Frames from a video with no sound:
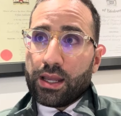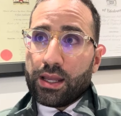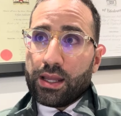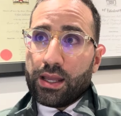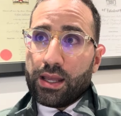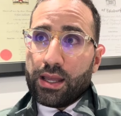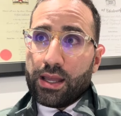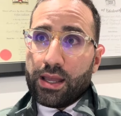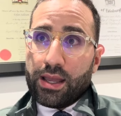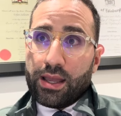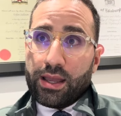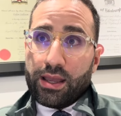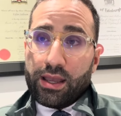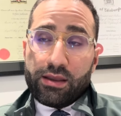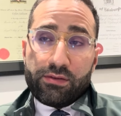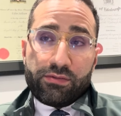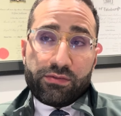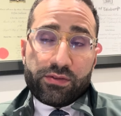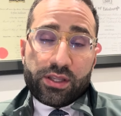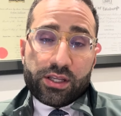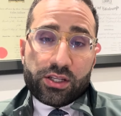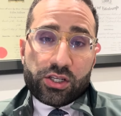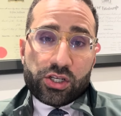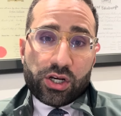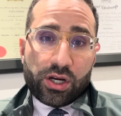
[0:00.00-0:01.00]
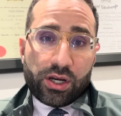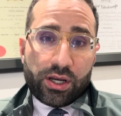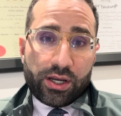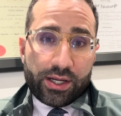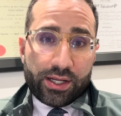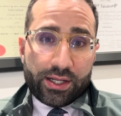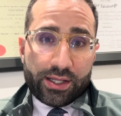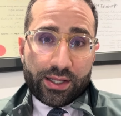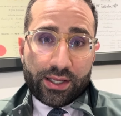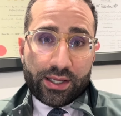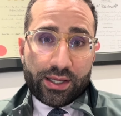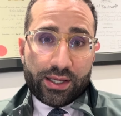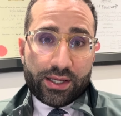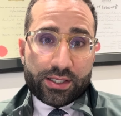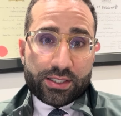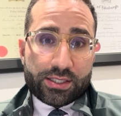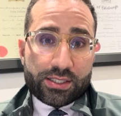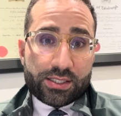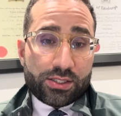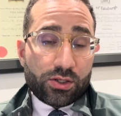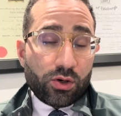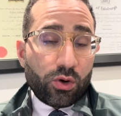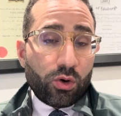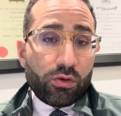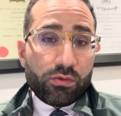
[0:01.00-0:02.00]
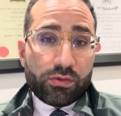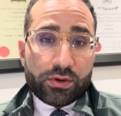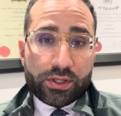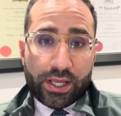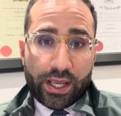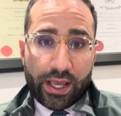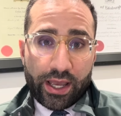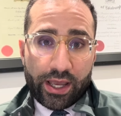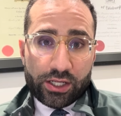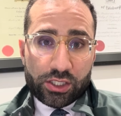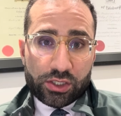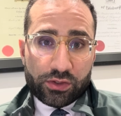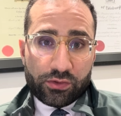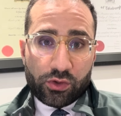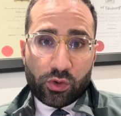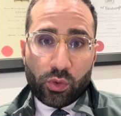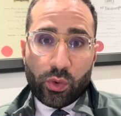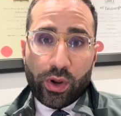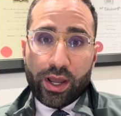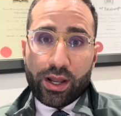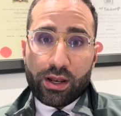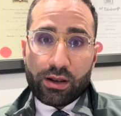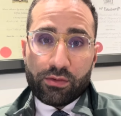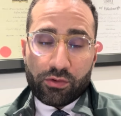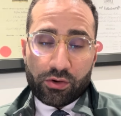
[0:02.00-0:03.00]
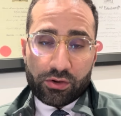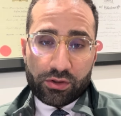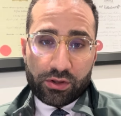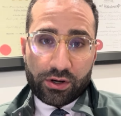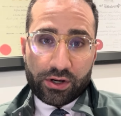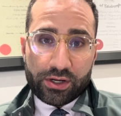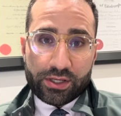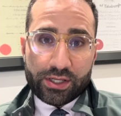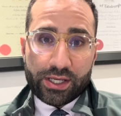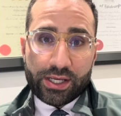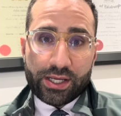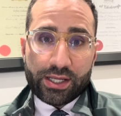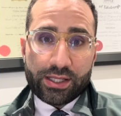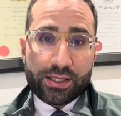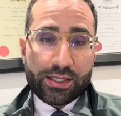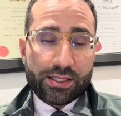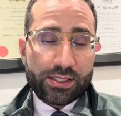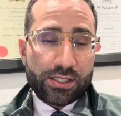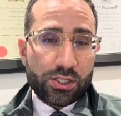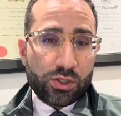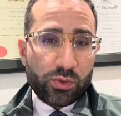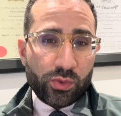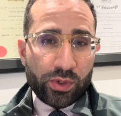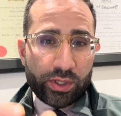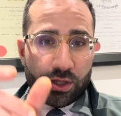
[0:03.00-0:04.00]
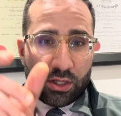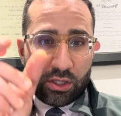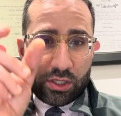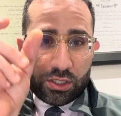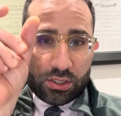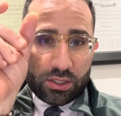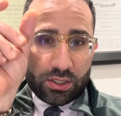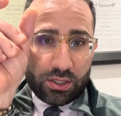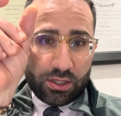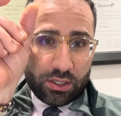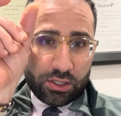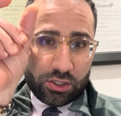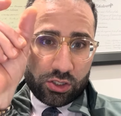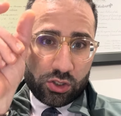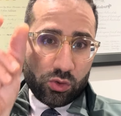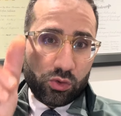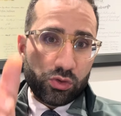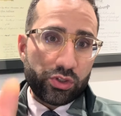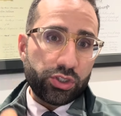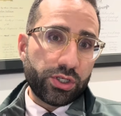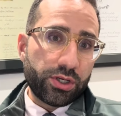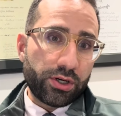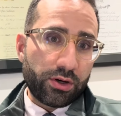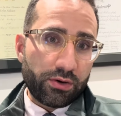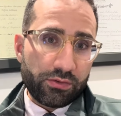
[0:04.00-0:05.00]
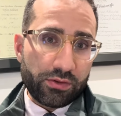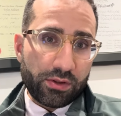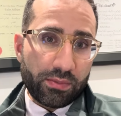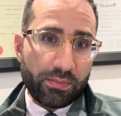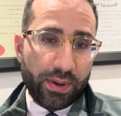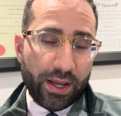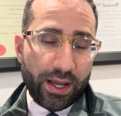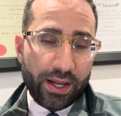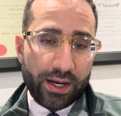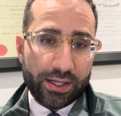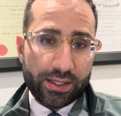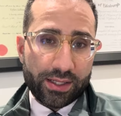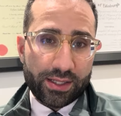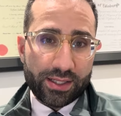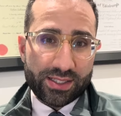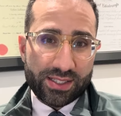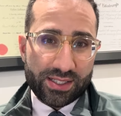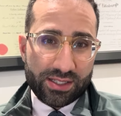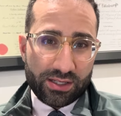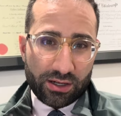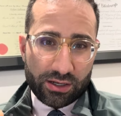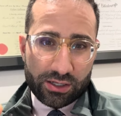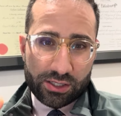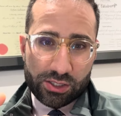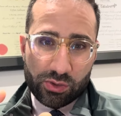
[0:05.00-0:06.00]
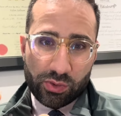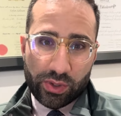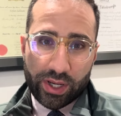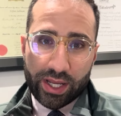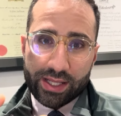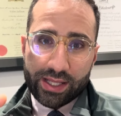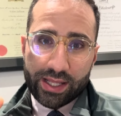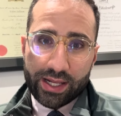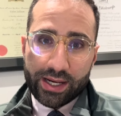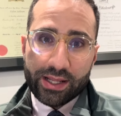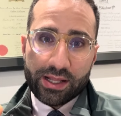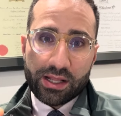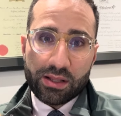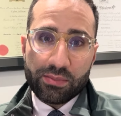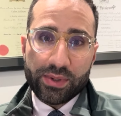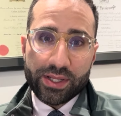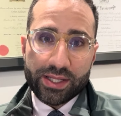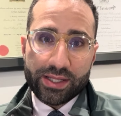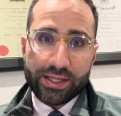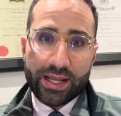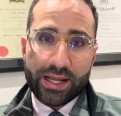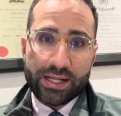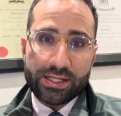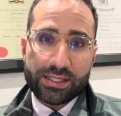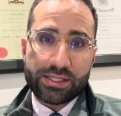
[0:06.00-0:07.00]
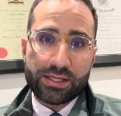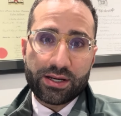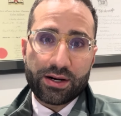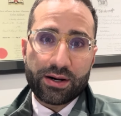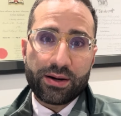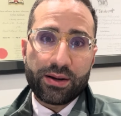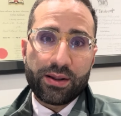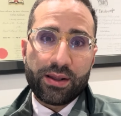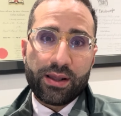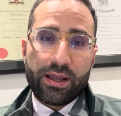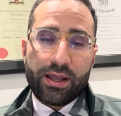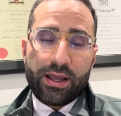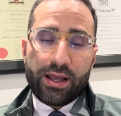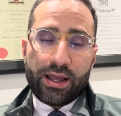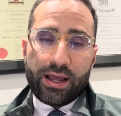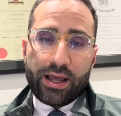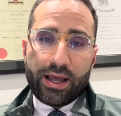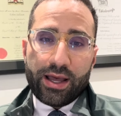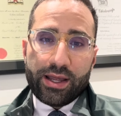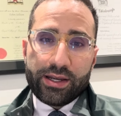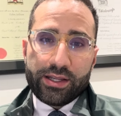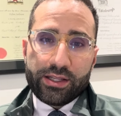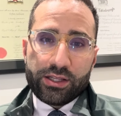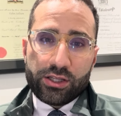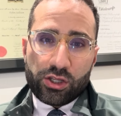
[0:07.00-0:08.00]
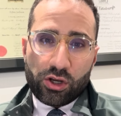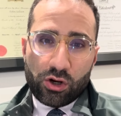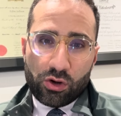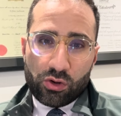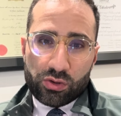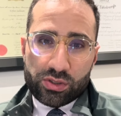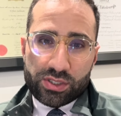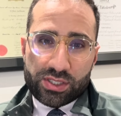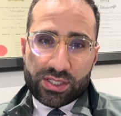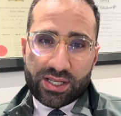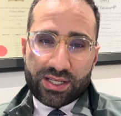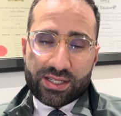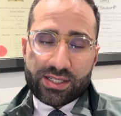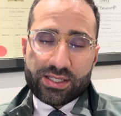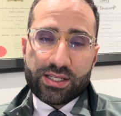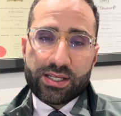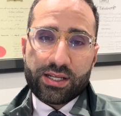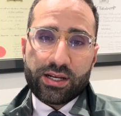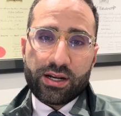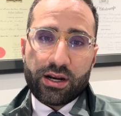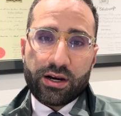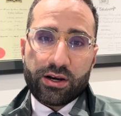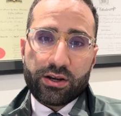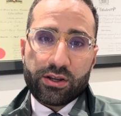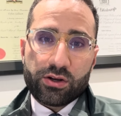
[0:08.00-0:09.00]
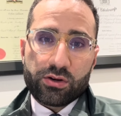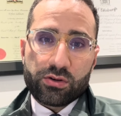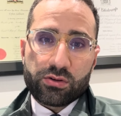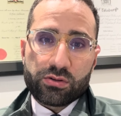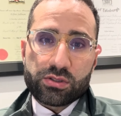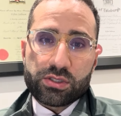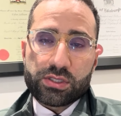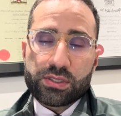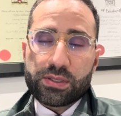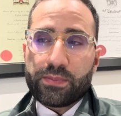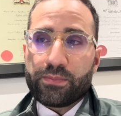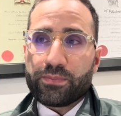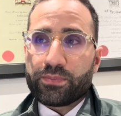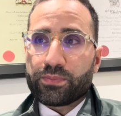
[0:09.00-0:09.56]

If the child is over the age of 12 or 13, this is when the suture of the palate starts to get a little bit denser. And in those scenarios,